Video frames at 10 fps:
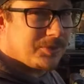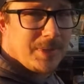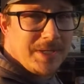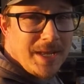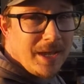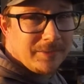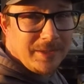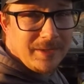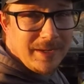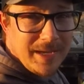run down
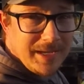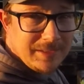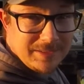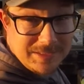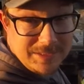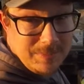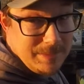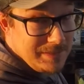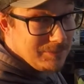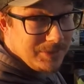there and let's see,
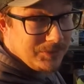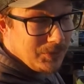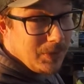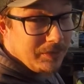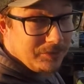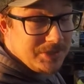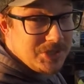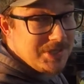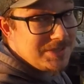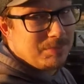maybe it went through all three
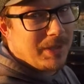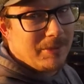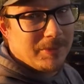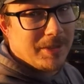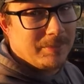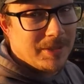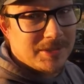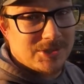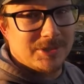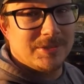sheets of plywood. I'm
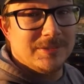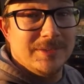not sure.